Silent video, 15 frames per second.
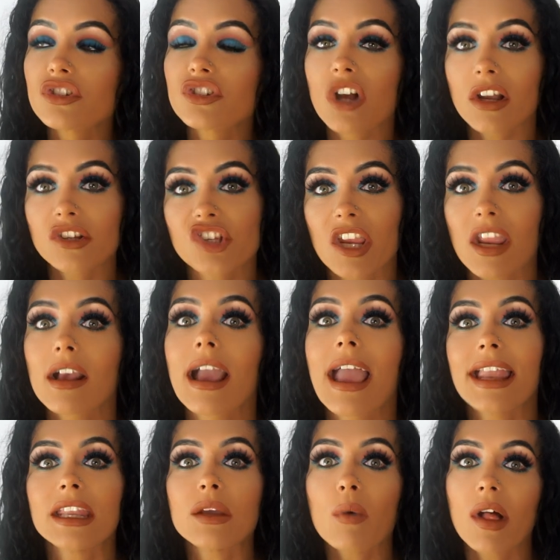judging
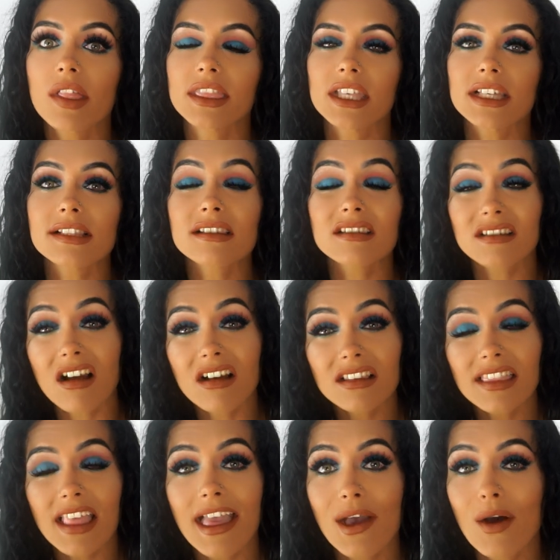anyone that's
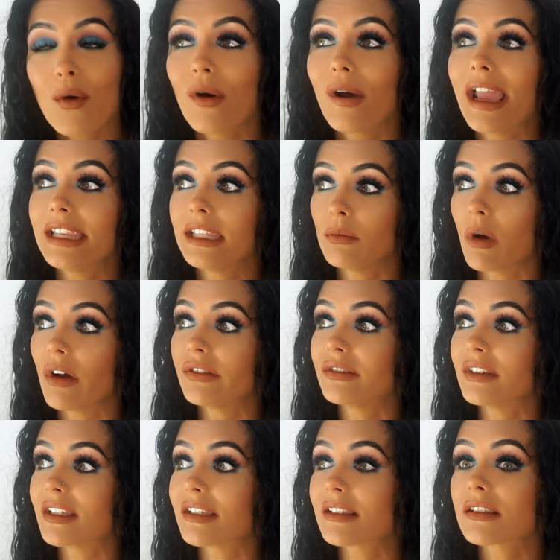stuck there or anyone
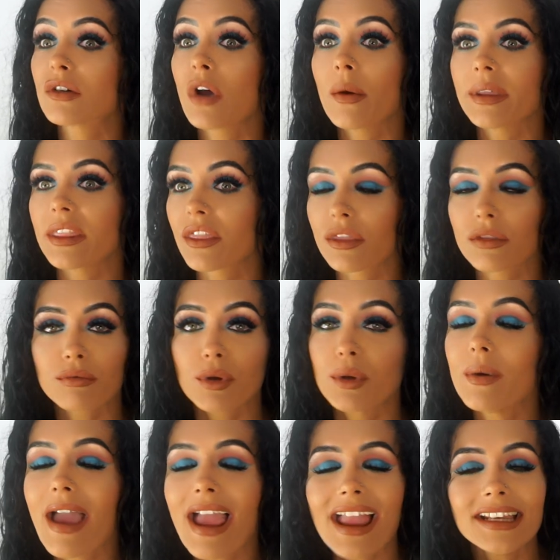that's going
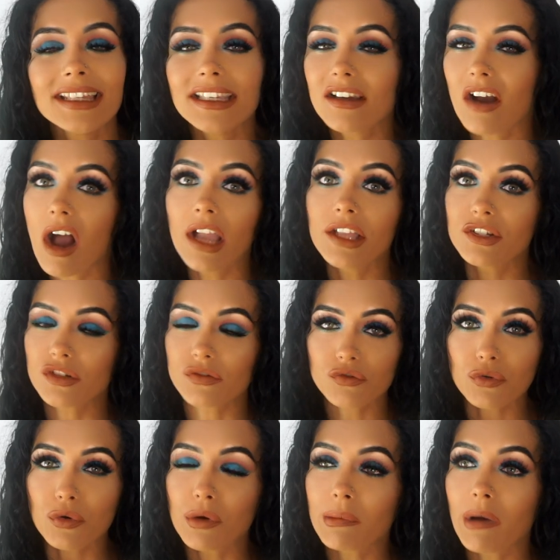through any kind of
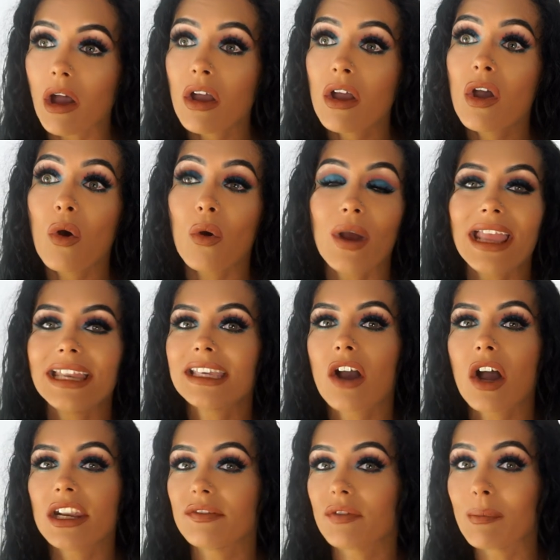trauma or any
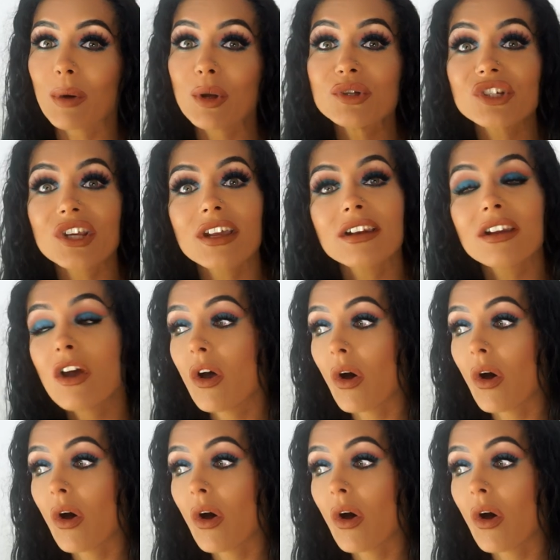kind of emotion